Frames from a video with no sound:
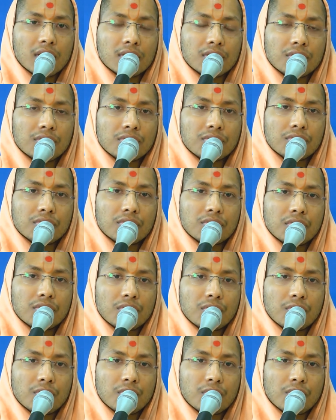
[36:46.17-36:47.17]
to
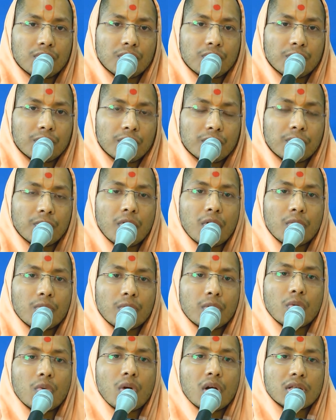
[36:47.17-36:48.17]
perform
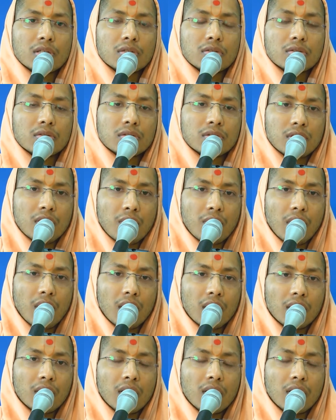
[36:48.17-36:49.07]
Bhagwan's seva.